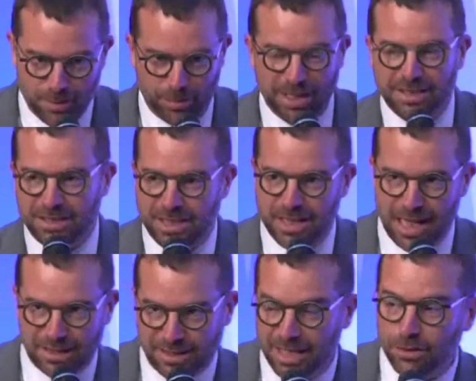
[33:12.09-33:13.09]
But at the,
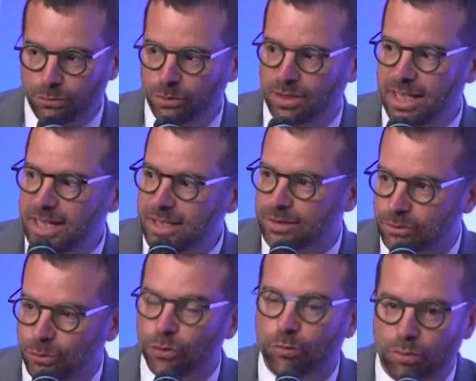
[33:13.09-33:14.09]
at the end of the day,
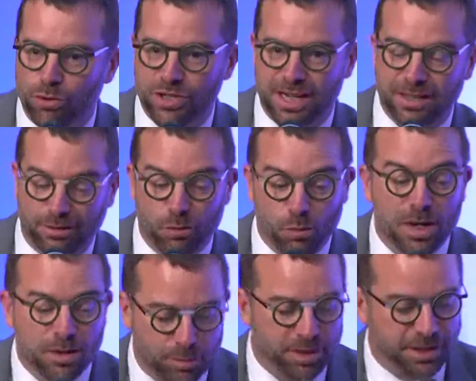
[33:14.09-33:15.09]
those projects
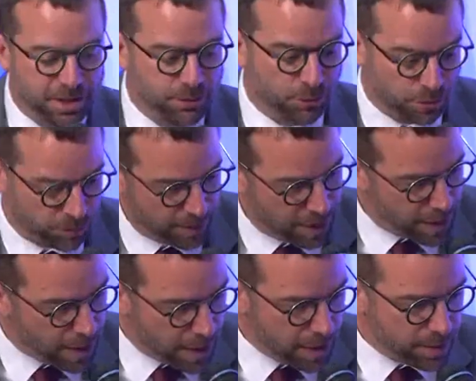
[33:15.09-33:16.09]
will be delivered.
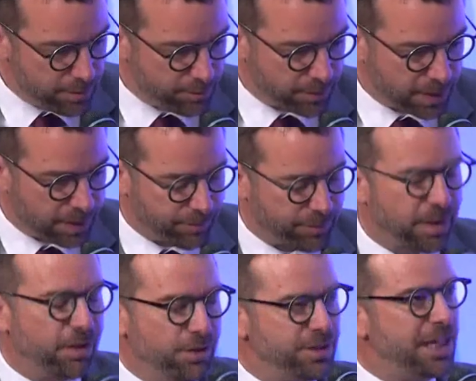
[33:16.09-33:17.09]
Um,
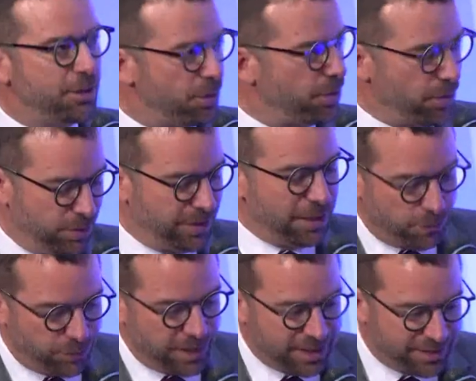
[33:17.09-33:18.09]
another another
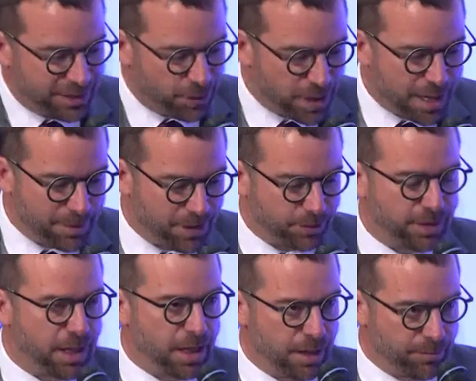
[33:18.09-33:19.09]
thing, Nicola, because
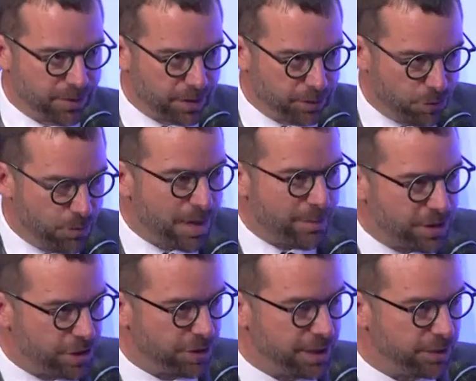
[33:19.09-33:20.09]
um, you were
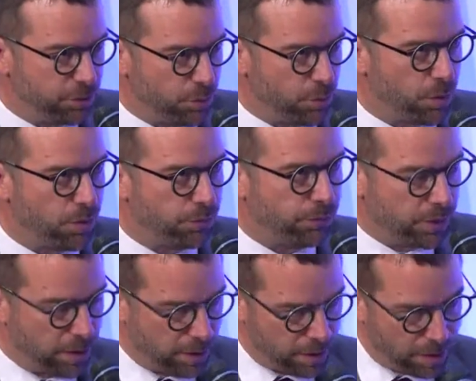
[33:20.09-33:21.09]
mentioning the role of
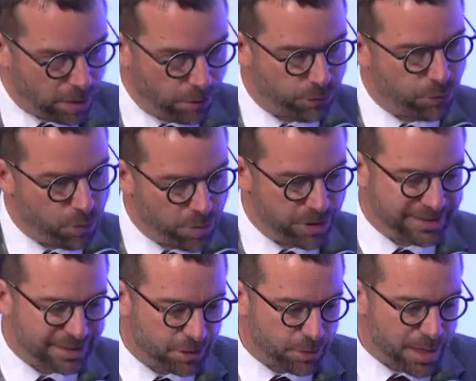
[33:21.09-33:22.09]
uh, of women,
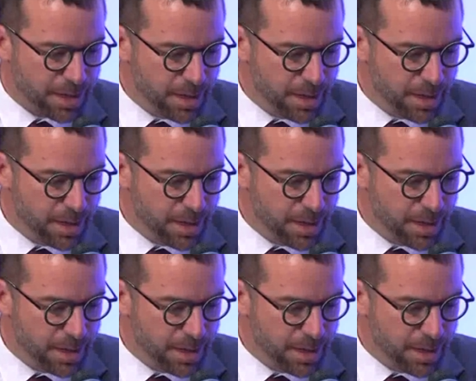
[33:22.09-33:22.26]
etc.